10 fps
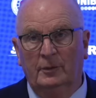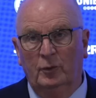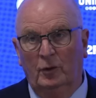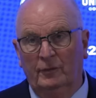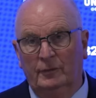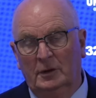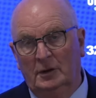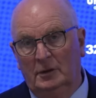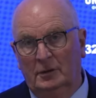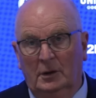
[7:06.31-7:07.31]
support,
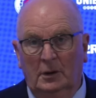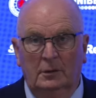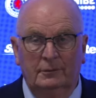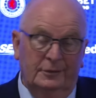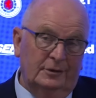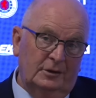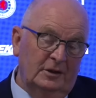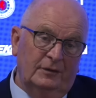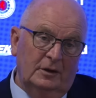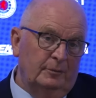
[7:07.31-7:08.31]

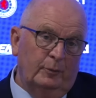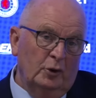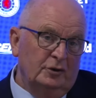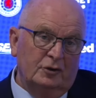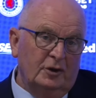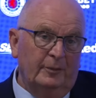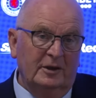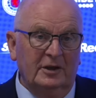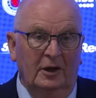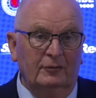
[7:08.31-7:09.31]
TV sponsorship,
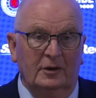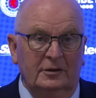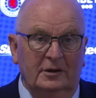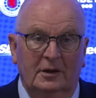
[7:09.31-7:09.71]
etc.,